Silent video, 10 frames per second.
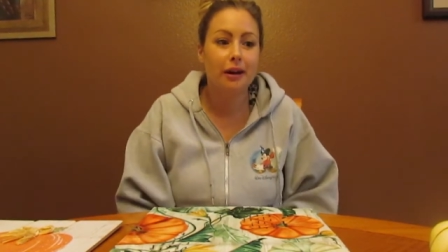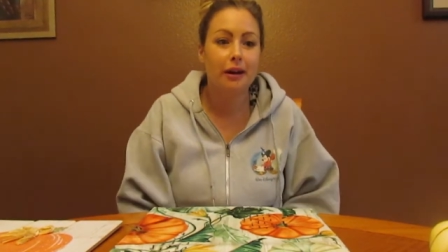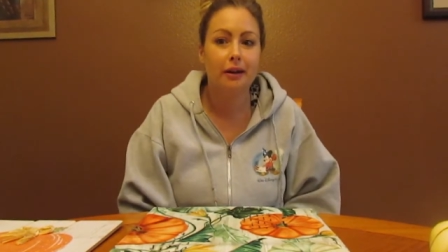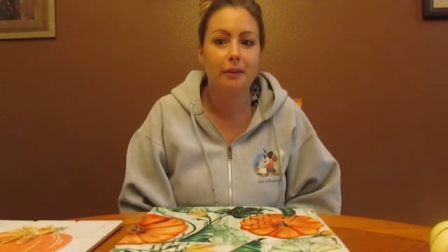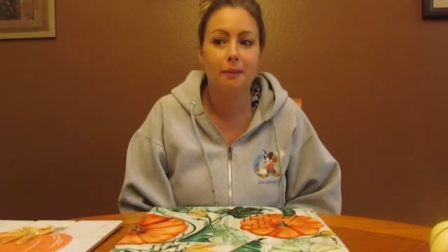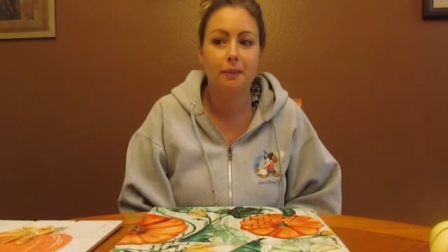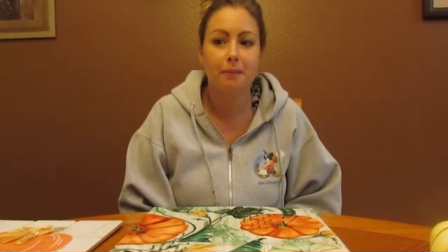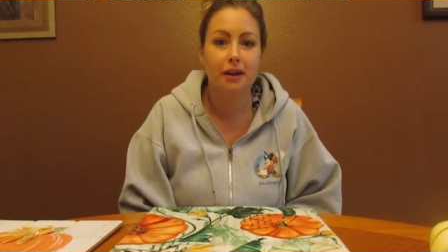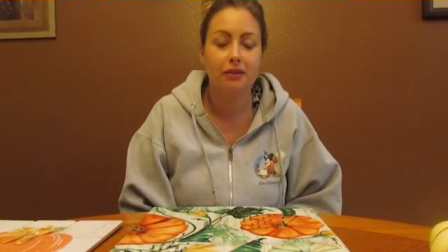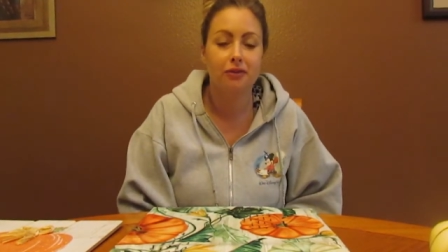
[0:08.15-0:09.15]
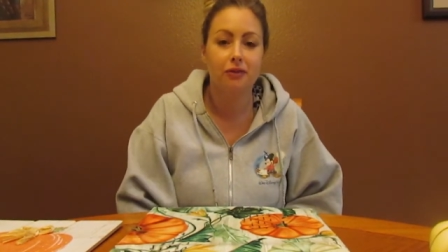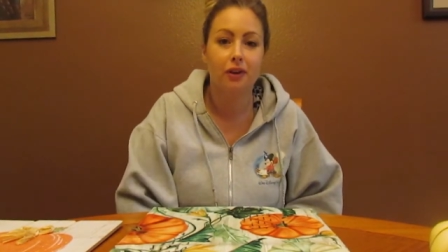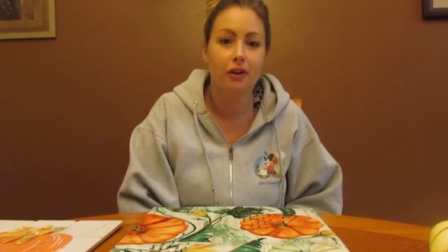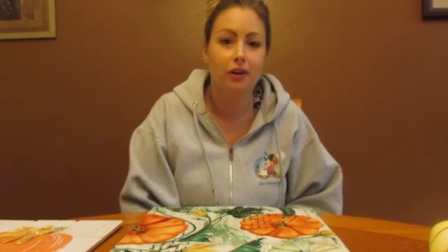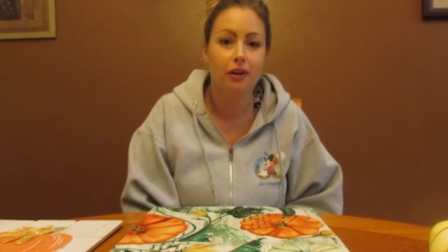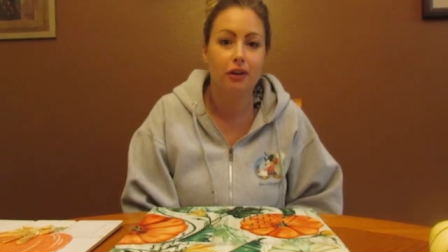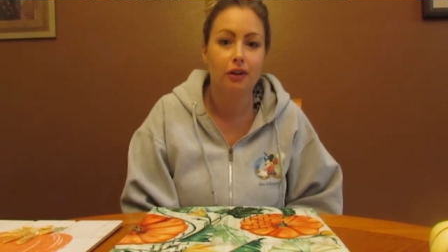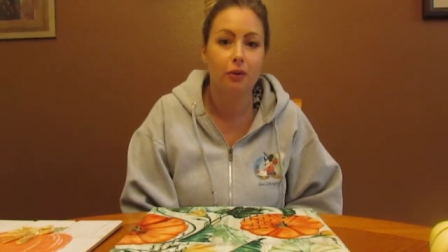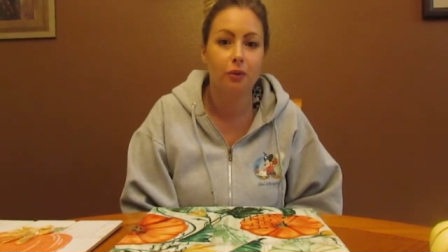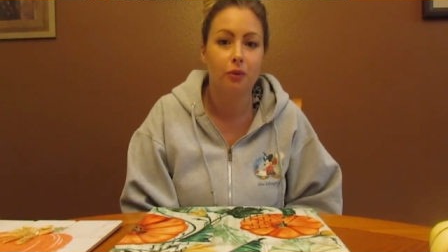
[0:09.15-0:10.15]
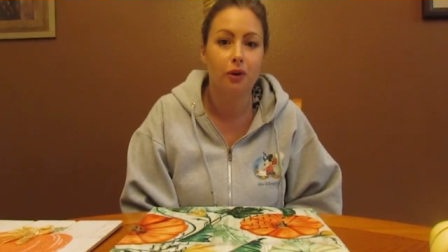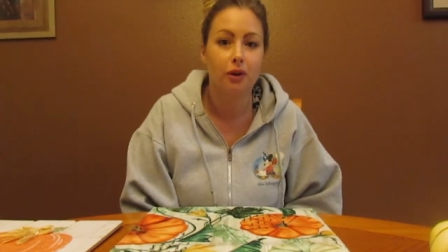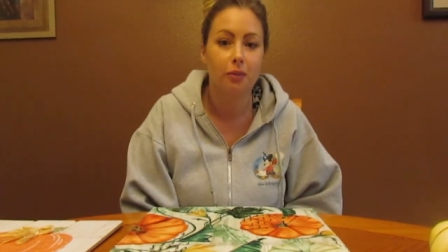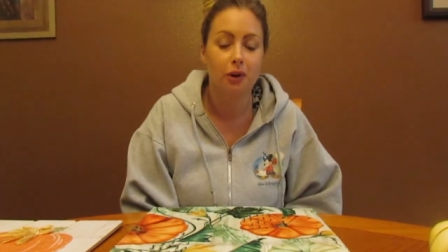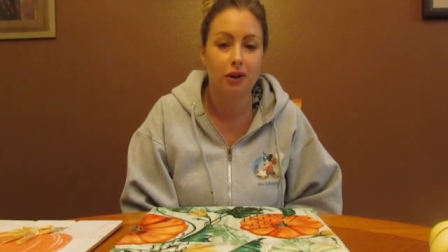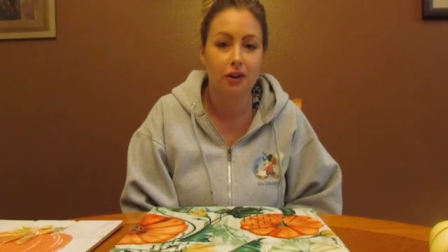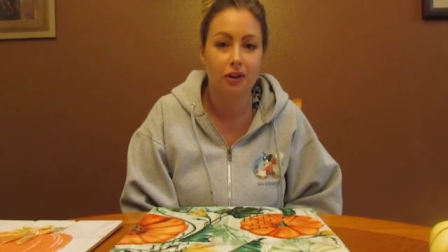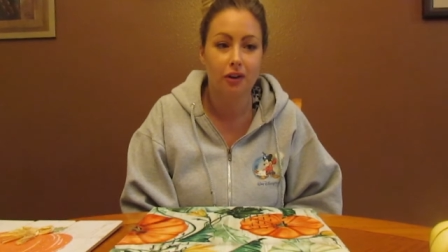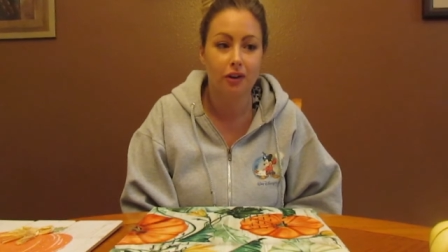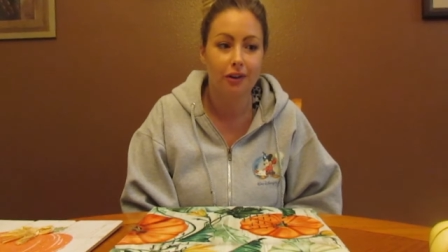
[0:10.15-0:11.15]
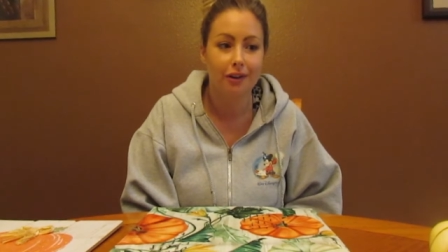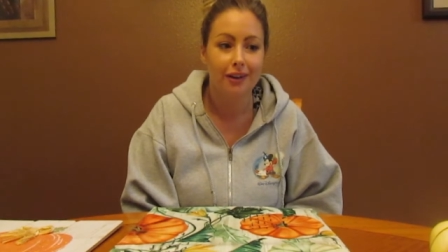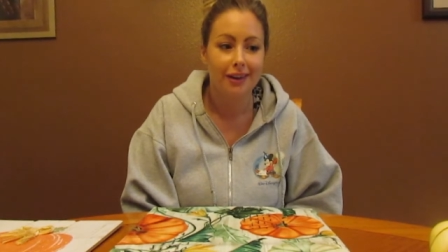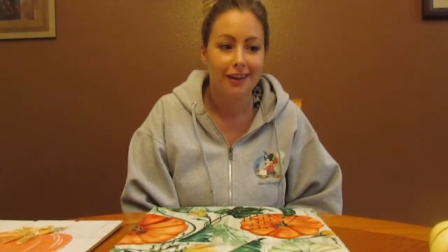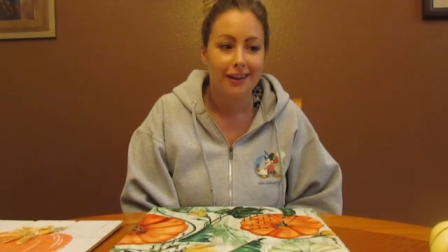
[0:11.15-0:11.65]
my fall Walmart haul.